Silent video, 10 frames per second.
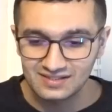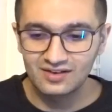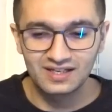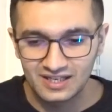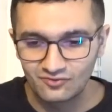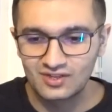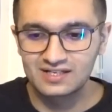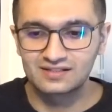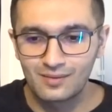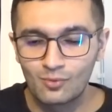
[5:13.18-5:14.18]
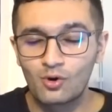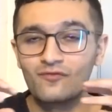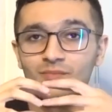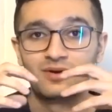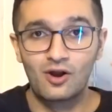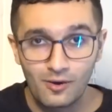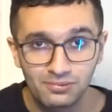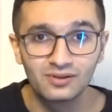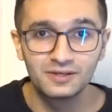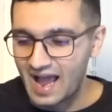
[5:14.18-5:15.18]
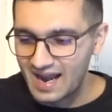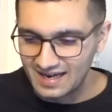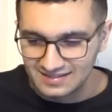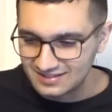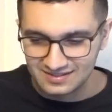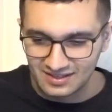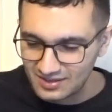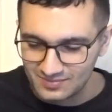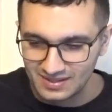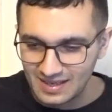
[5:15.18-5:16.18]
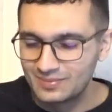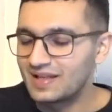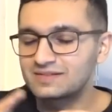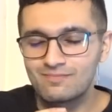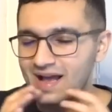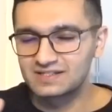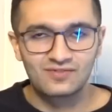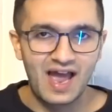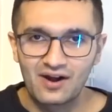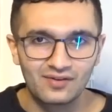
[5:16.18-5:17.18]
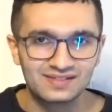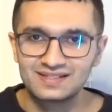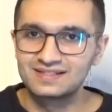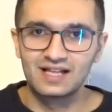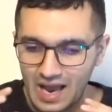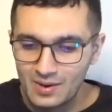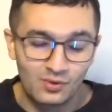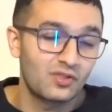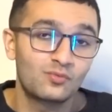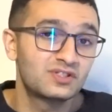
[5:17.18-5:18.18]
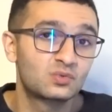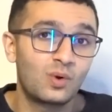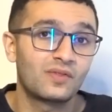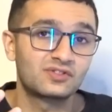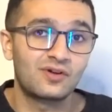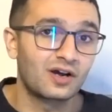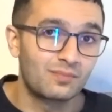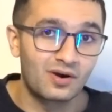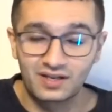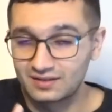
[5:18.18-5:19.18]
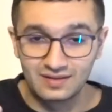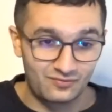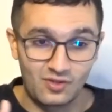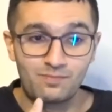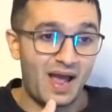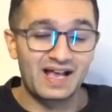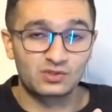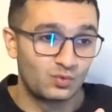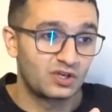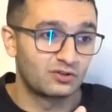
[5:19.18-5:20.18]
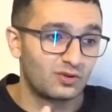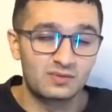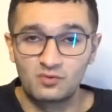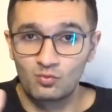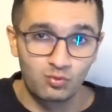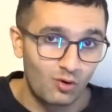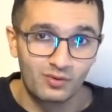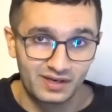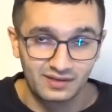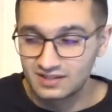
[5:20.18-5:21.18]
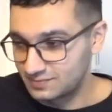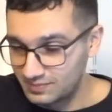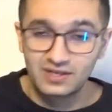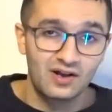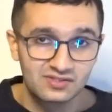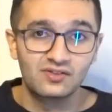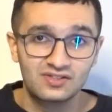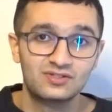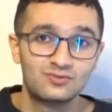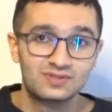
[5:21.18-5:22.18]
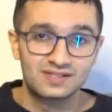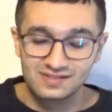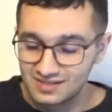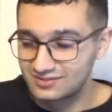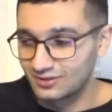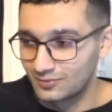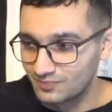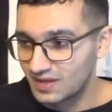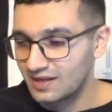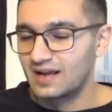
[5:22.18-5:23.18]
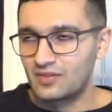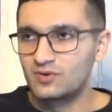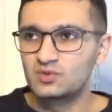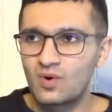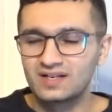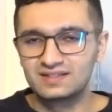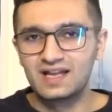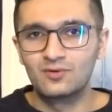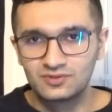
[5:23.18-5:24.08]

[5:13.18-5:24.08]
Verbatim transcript: going to give Tesla more of a monopoly. And it's just going to be, I mean, that's a massive catalyst itself. I mean, one of the reasons why the stock market for the past week or two has been roaring is because of these news. So, and the reason why it's down